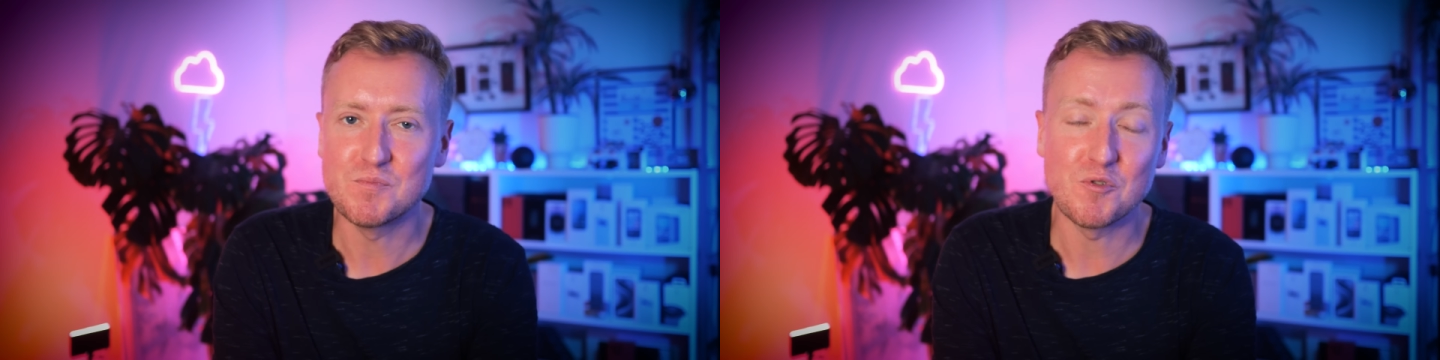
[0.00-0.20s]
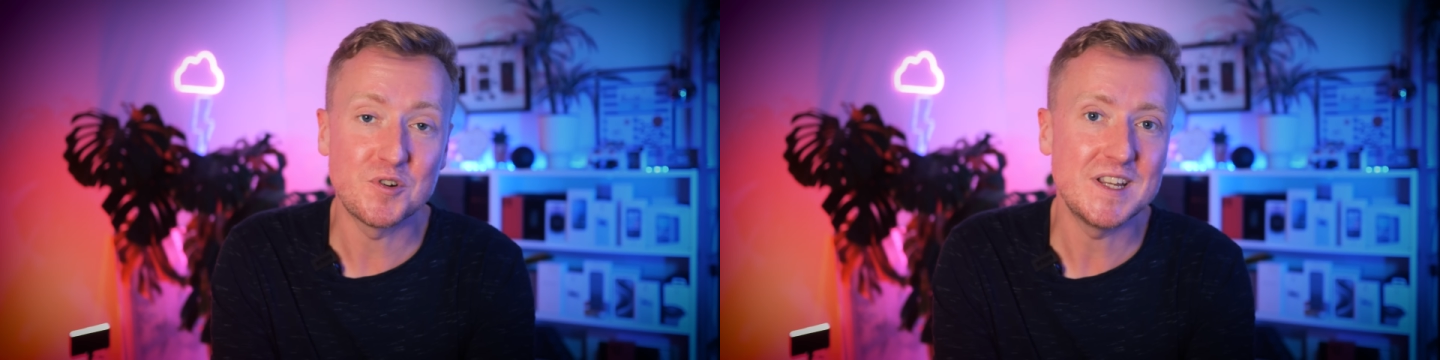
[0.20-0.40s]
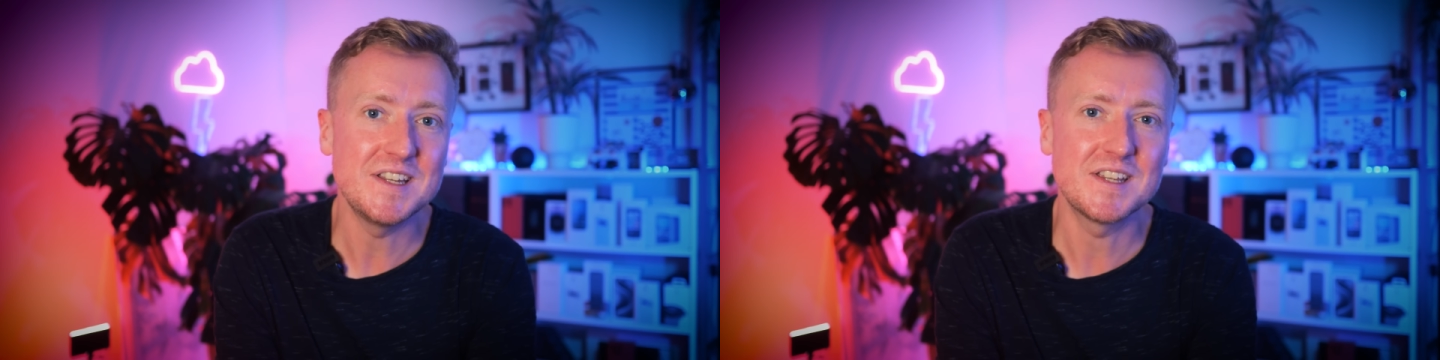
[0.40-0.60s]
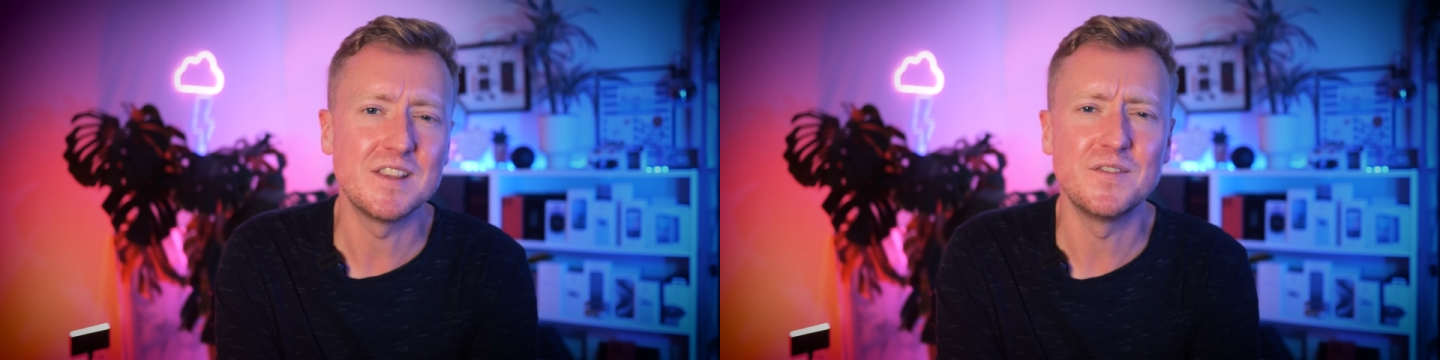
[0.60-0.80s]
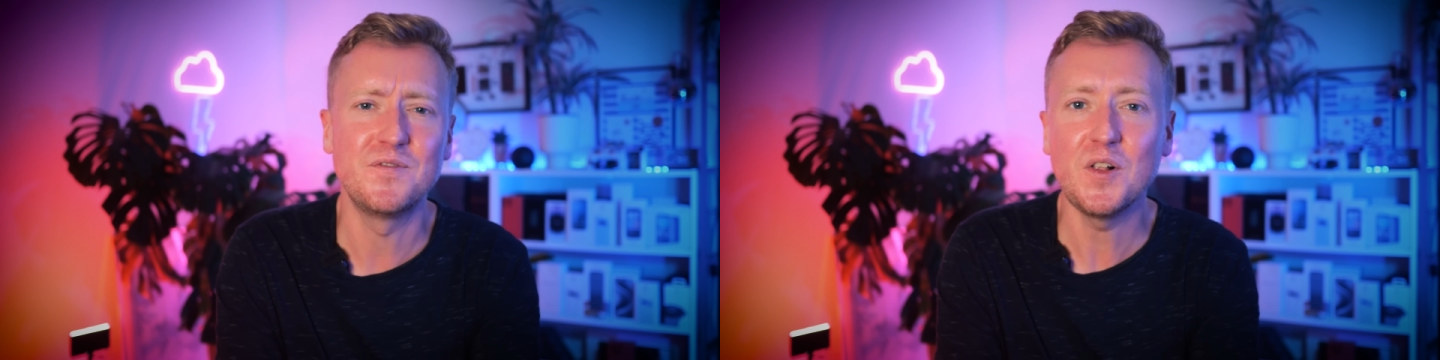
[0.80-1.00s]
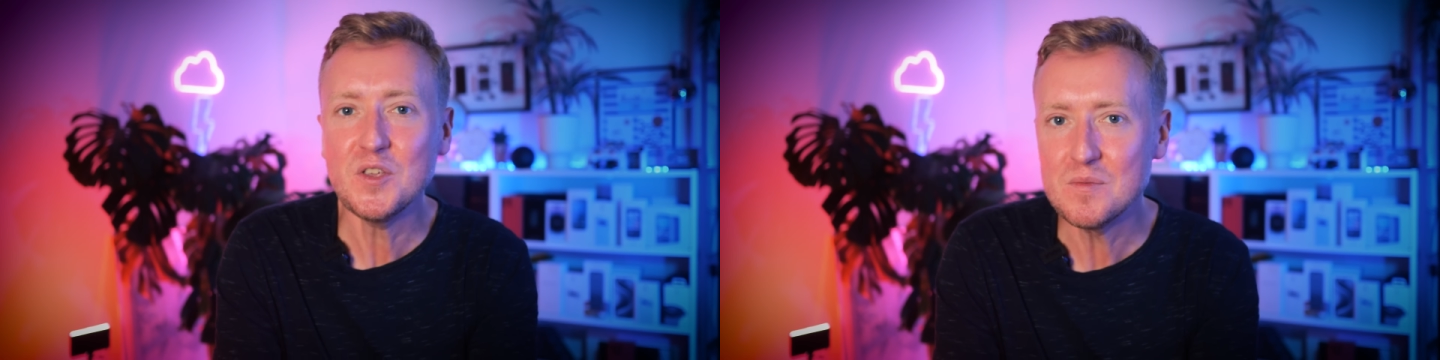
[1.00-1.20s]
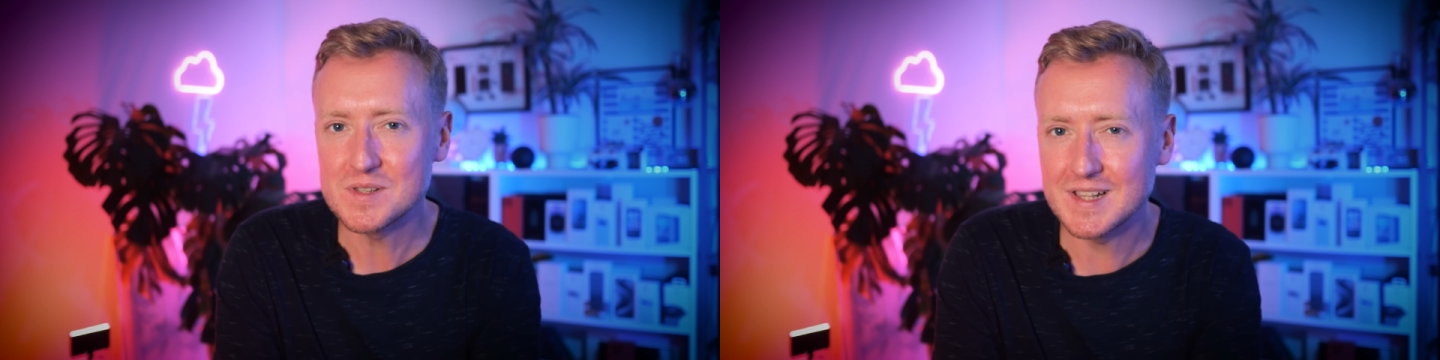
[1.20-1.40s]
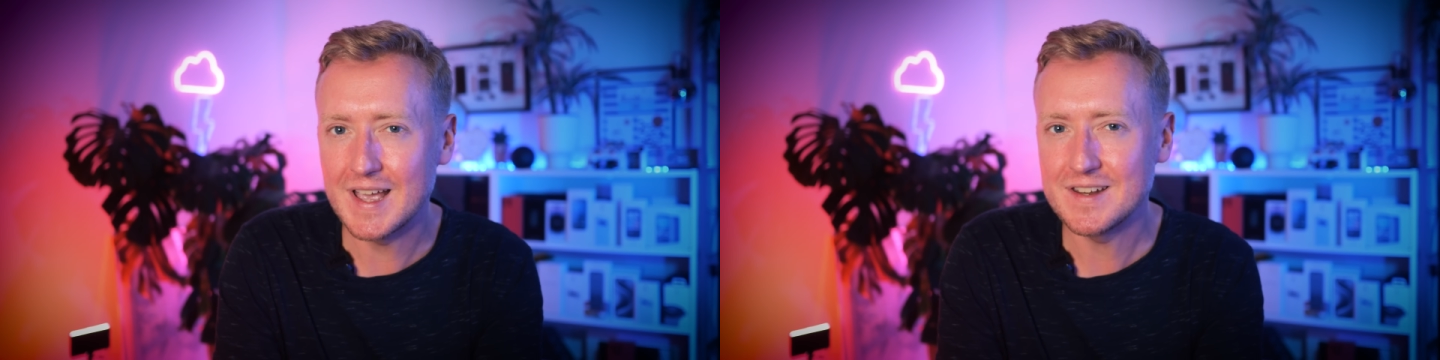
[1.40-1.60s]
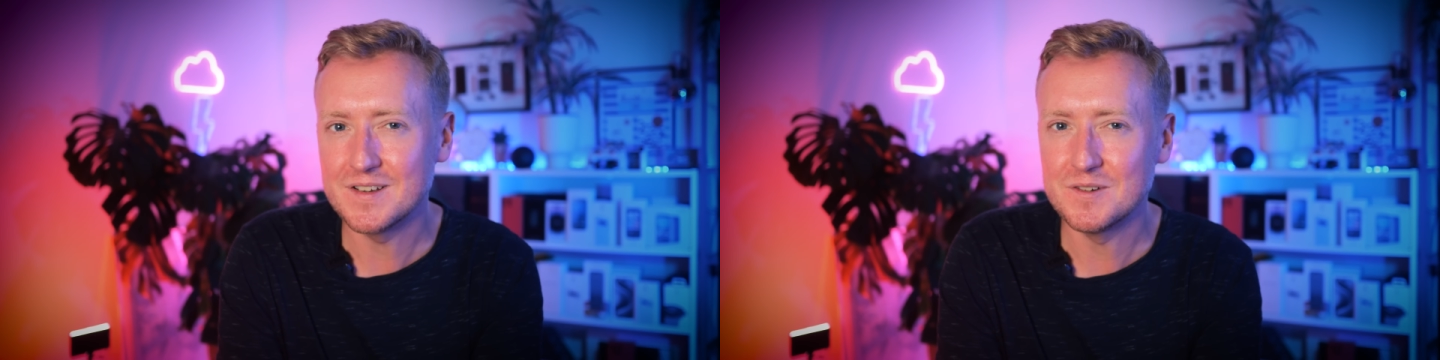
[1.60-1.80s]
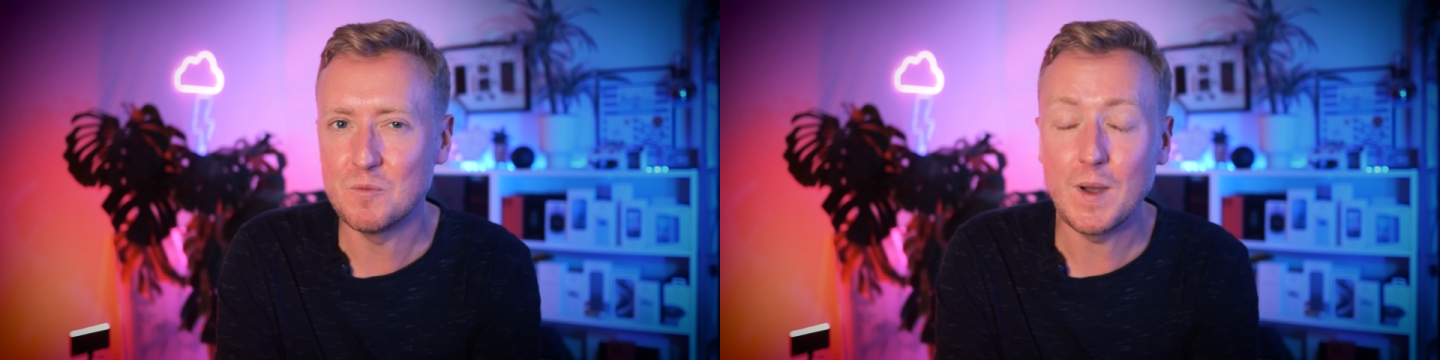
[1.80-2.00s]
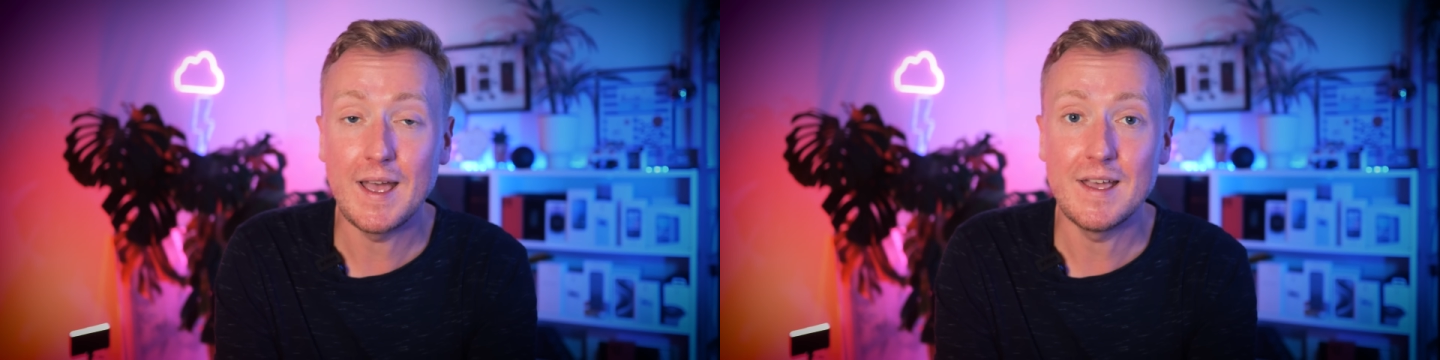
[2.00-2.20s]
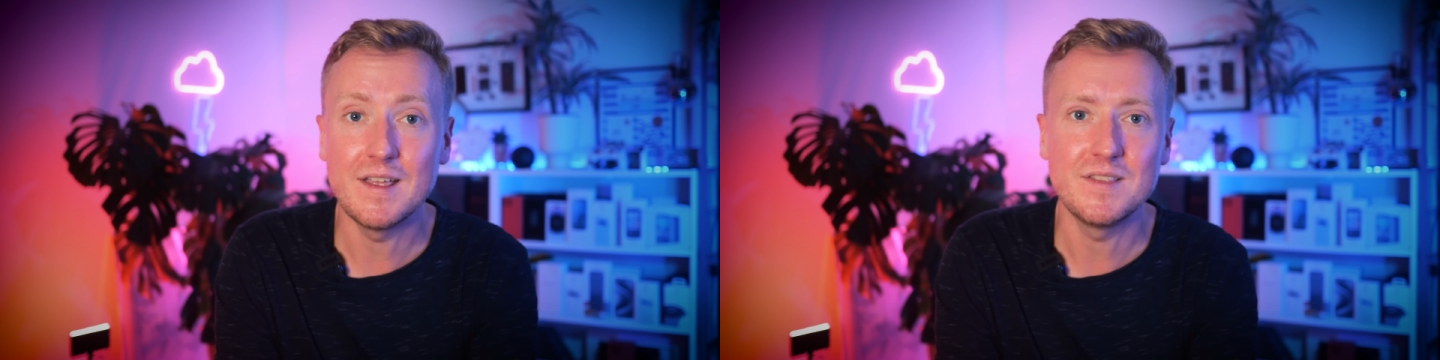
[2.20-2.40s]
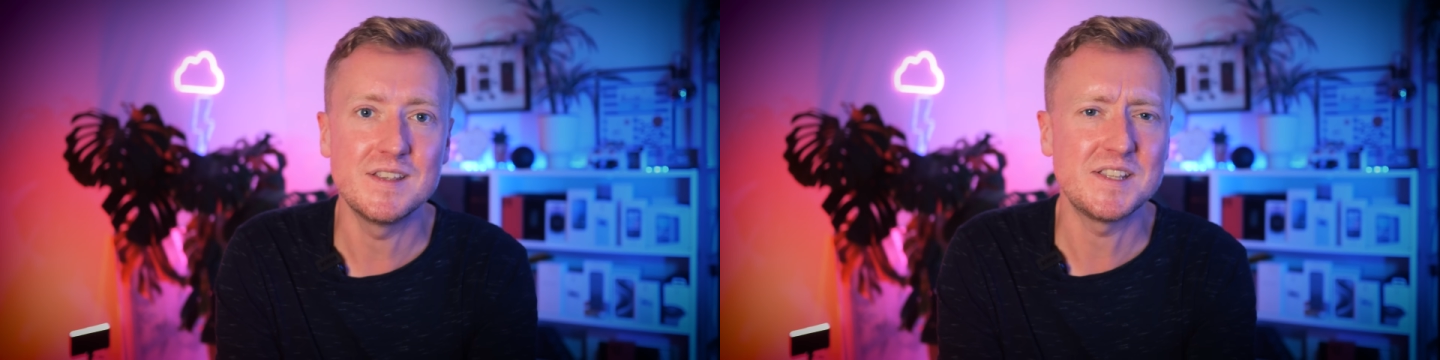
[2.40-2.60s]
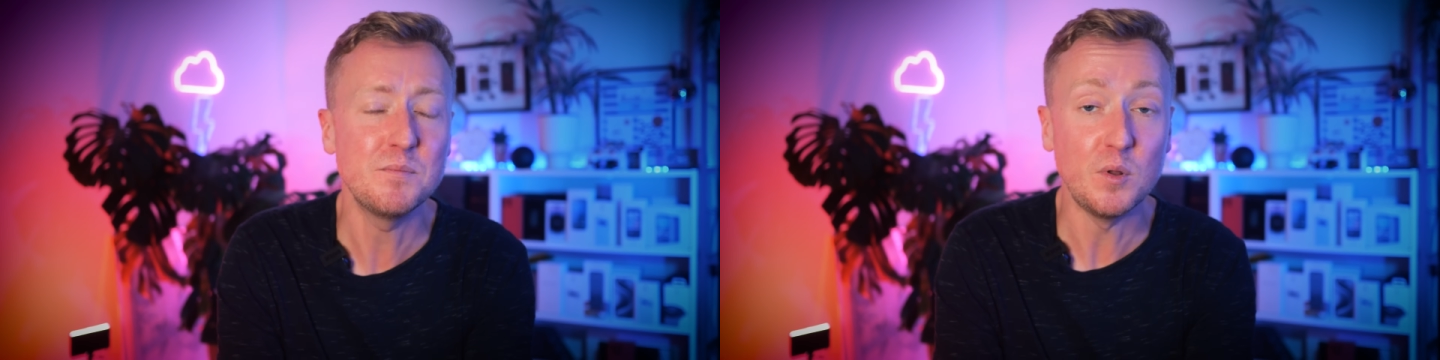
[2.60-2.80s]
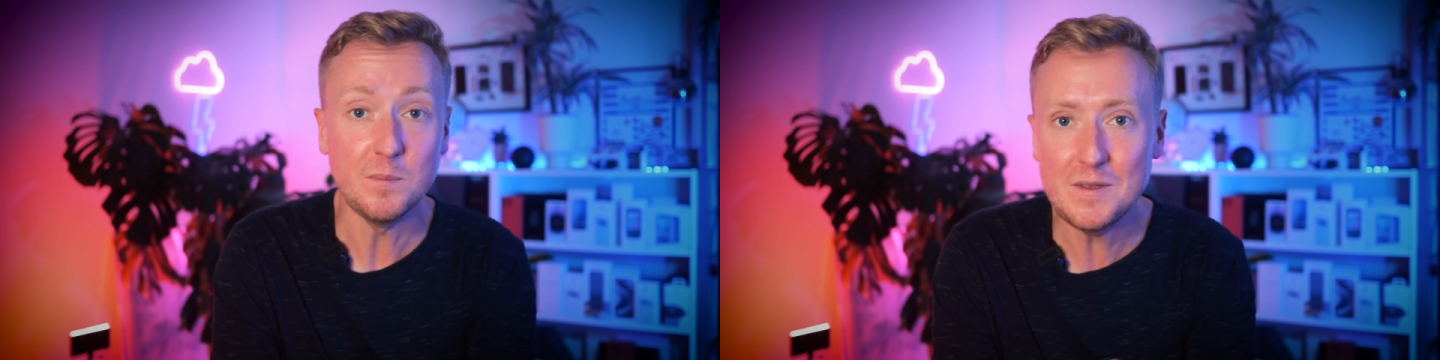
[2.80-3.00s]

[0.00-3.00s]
brought into the volume slider where the simple